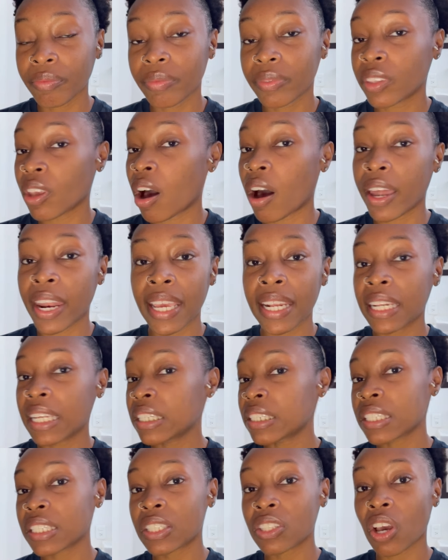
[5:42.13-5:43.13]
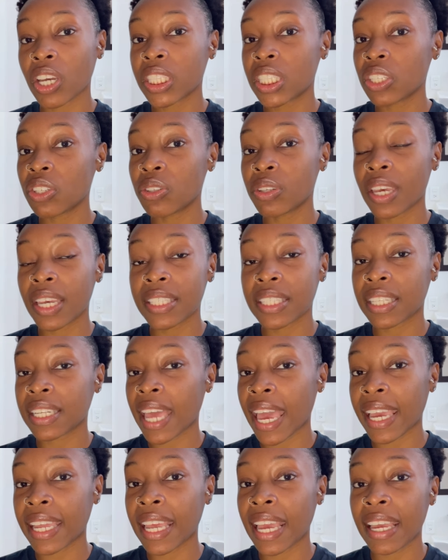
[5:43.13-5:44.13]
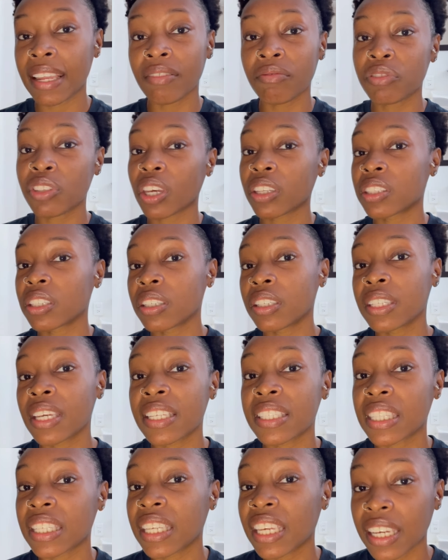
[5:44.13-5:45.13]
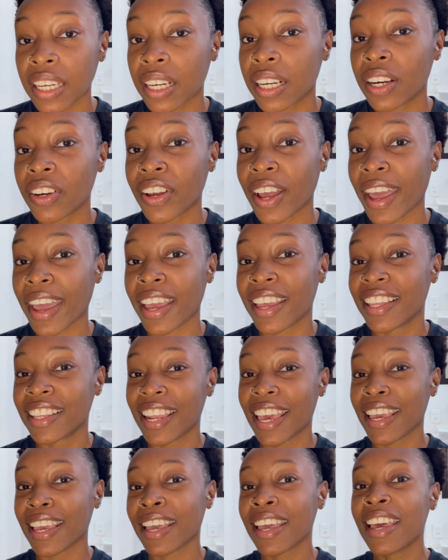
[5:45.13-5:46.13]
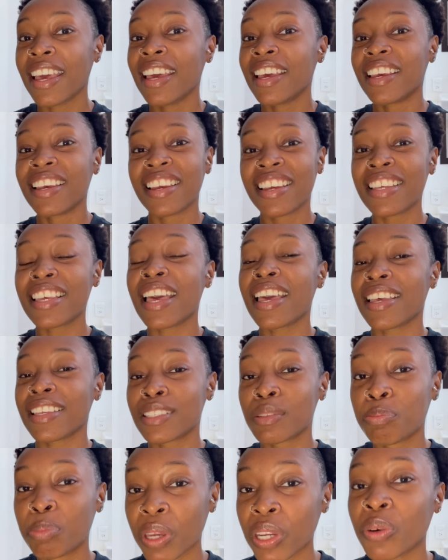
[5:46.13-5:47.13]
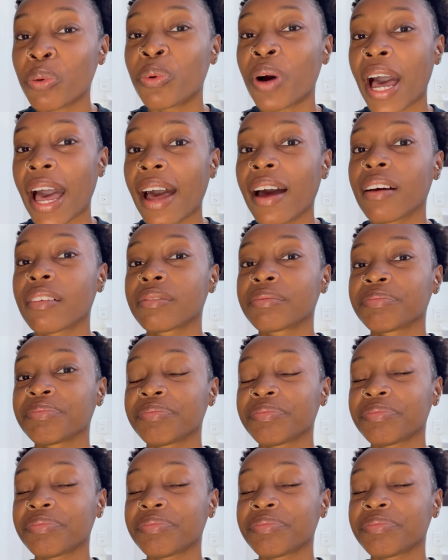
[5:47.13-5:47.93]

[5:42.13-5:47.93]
No, they didn't just talk to you yesterday. They didn't talk to you yesteryear, okay? It's been a while.